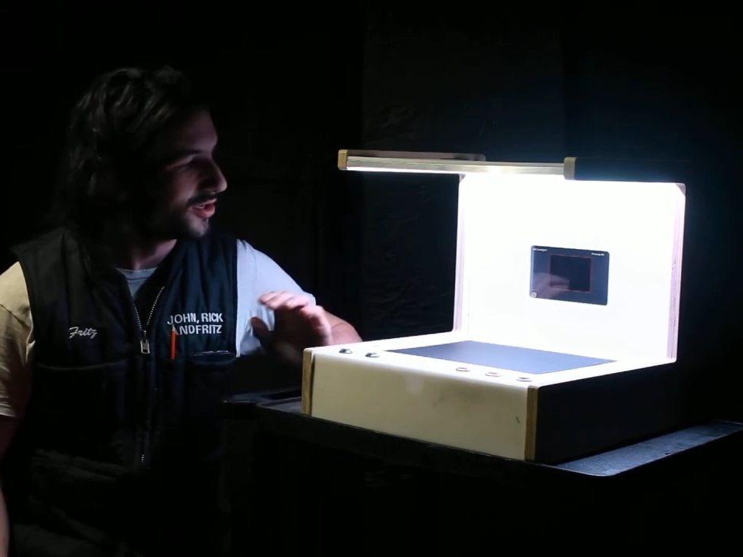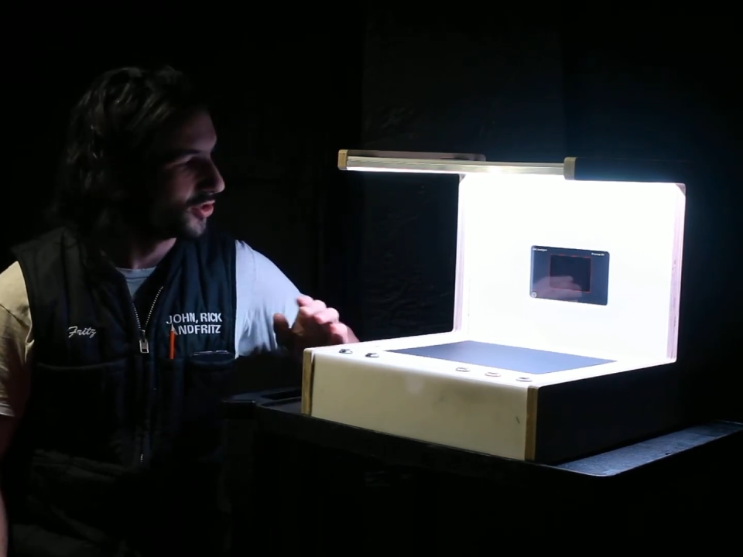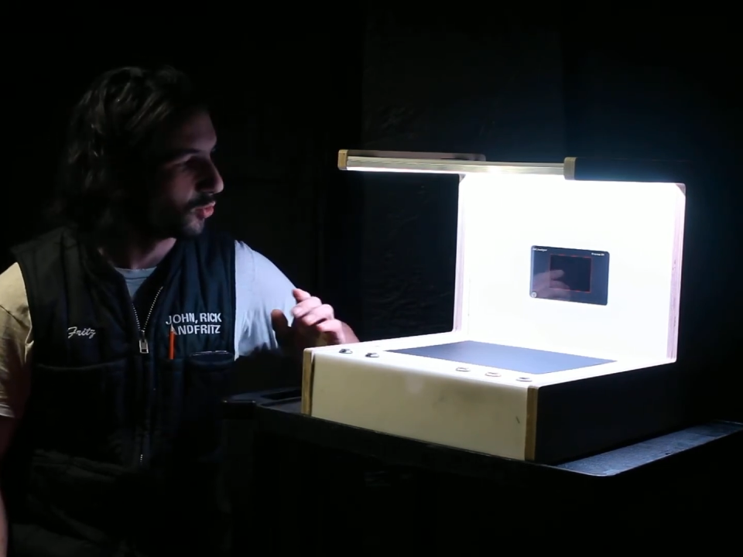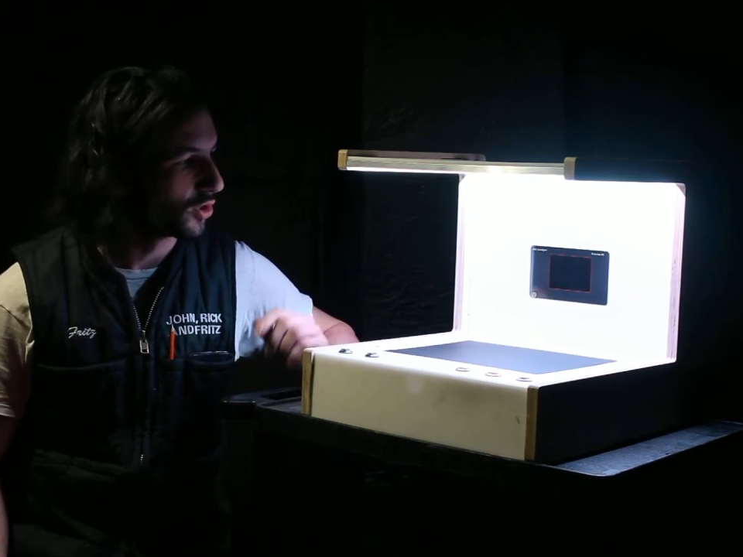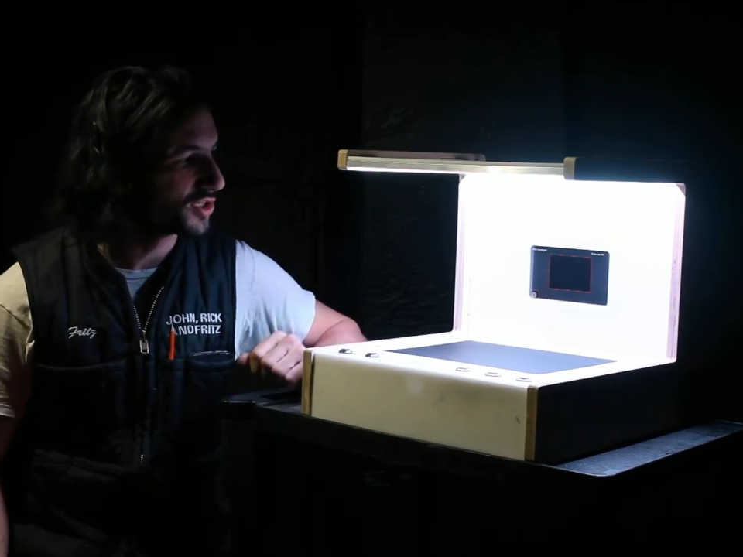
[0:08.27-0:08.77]

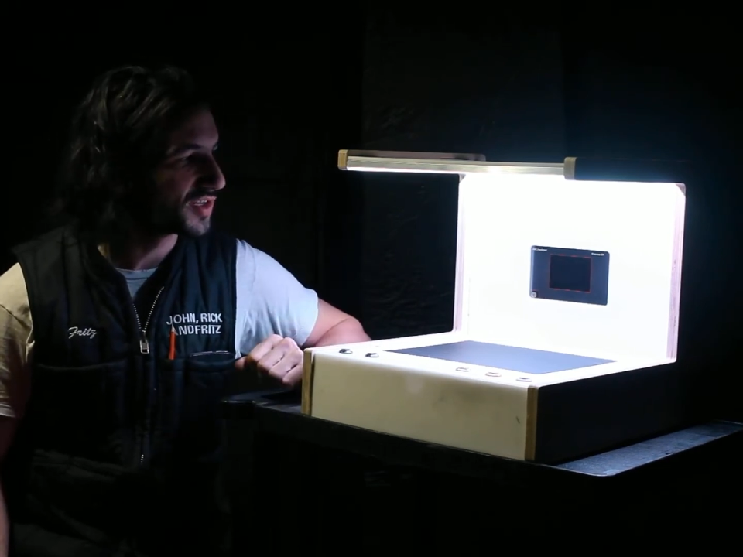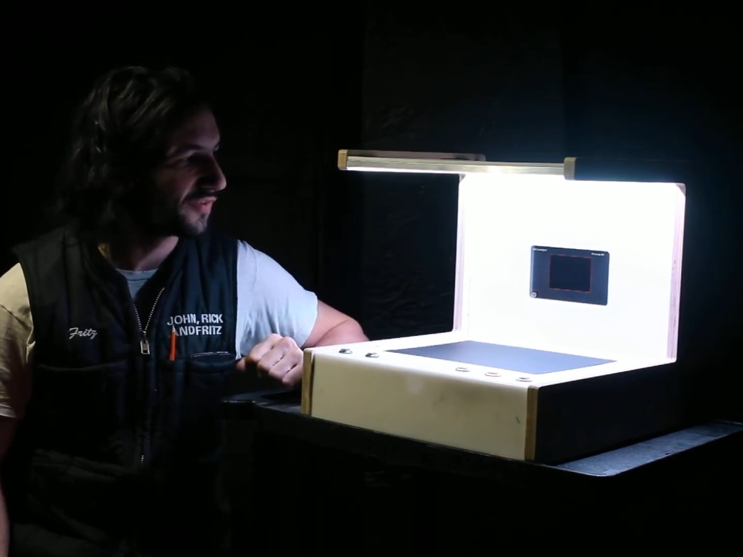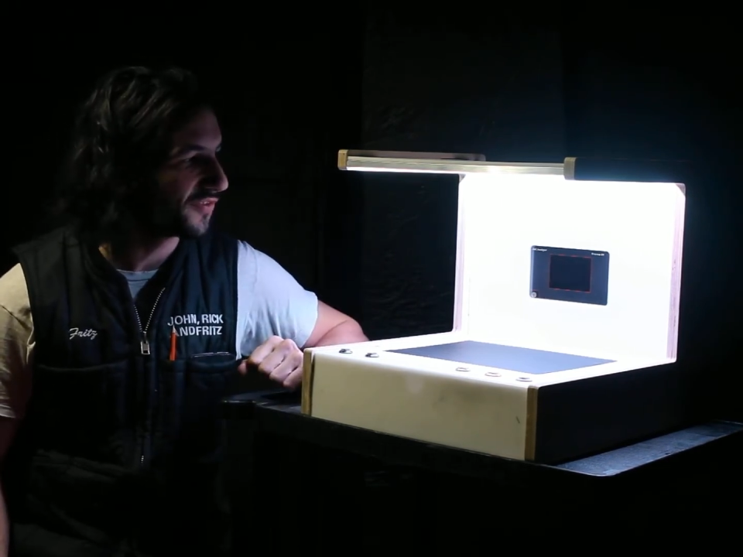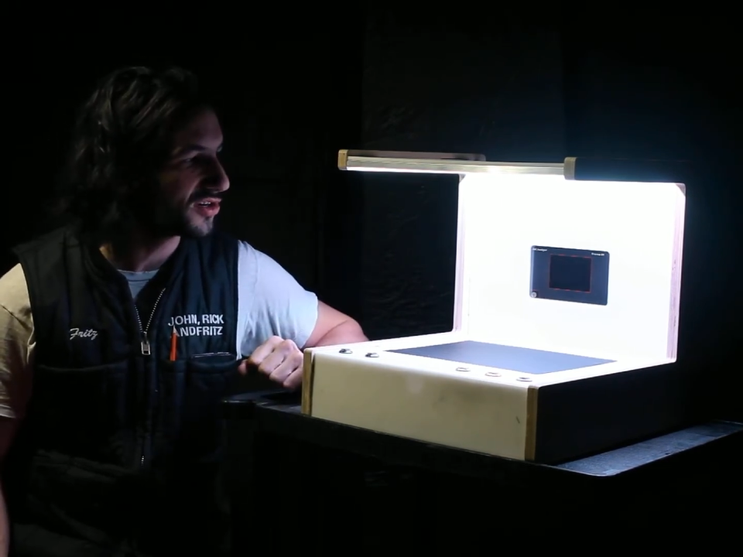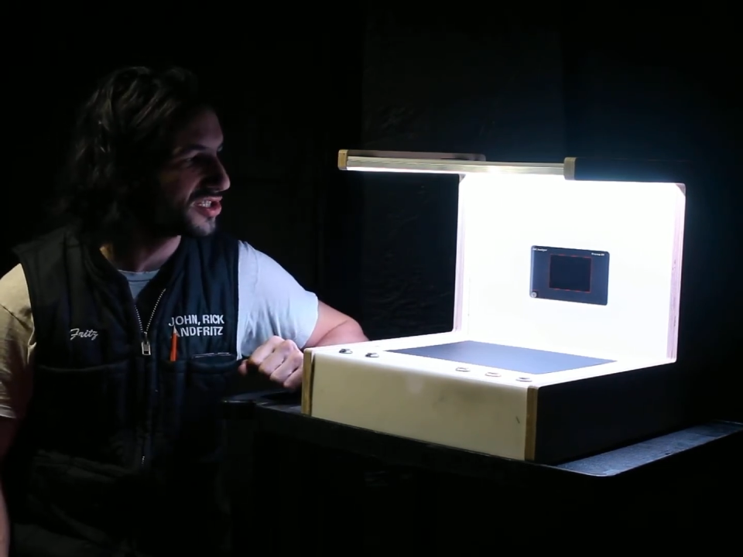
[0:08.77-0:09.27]
the world's
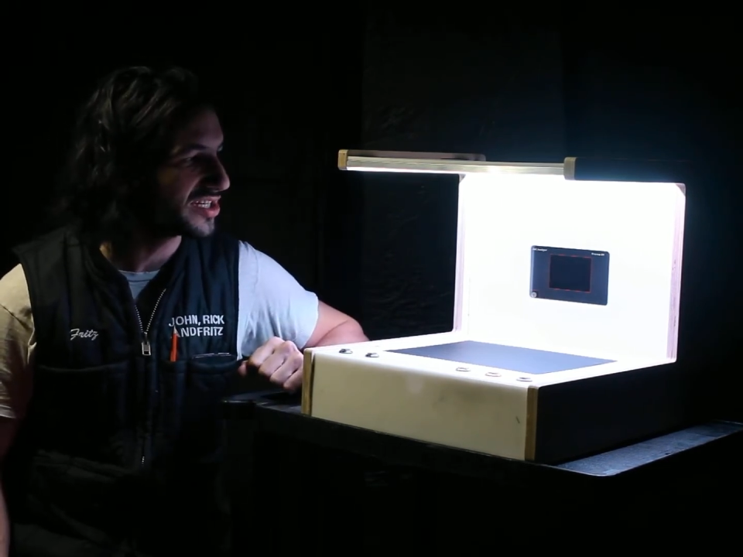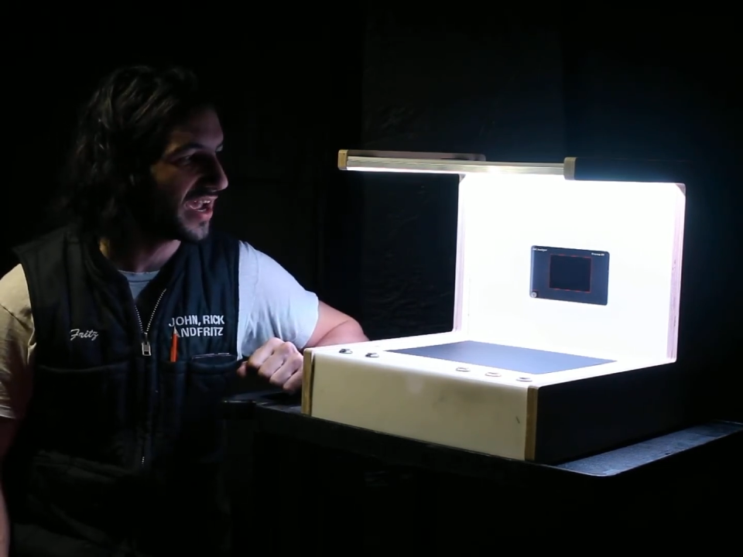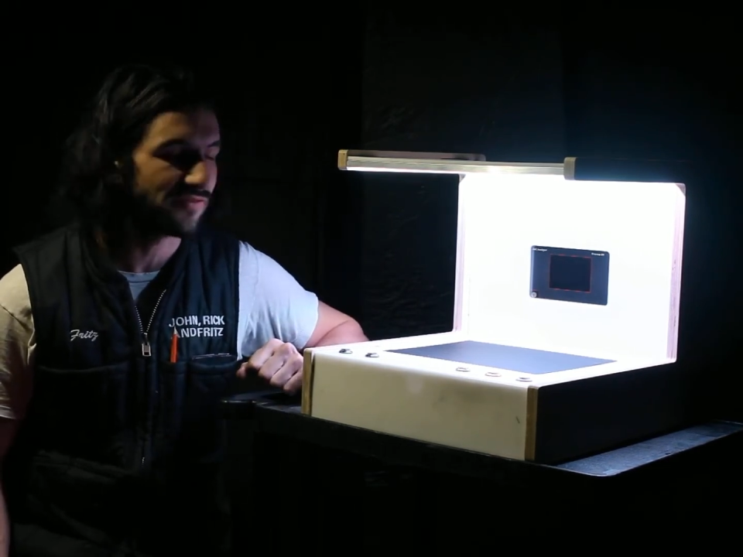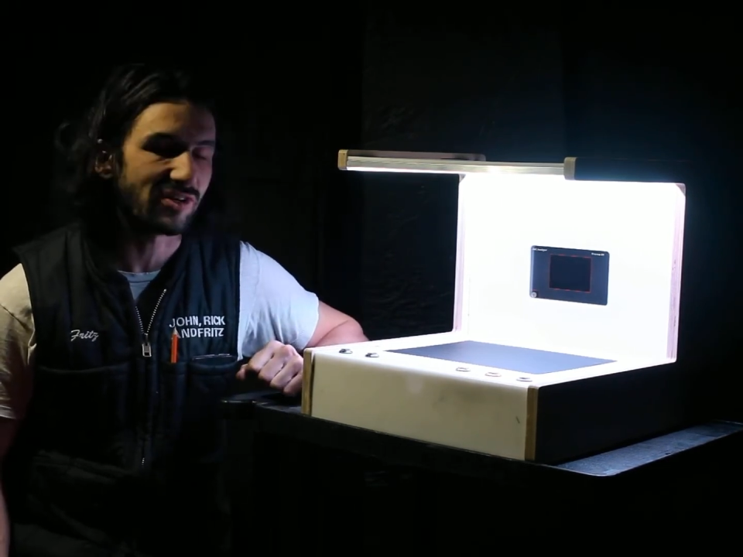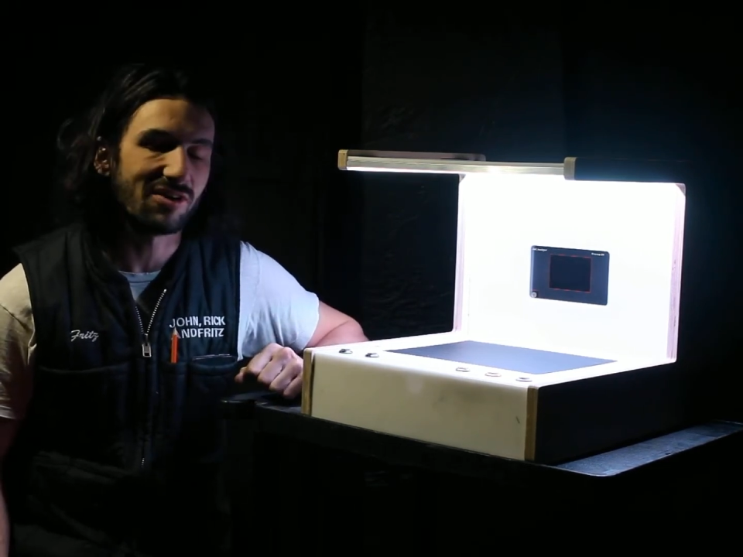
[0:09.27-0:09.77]
first
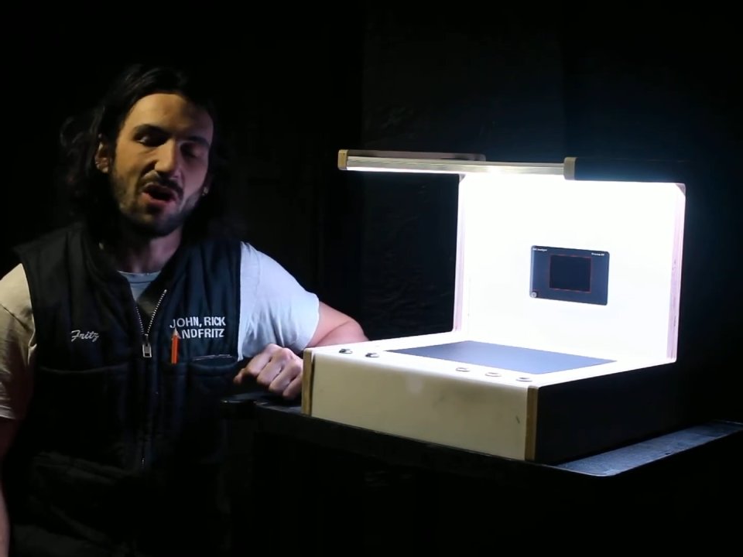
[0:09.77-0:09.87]
ever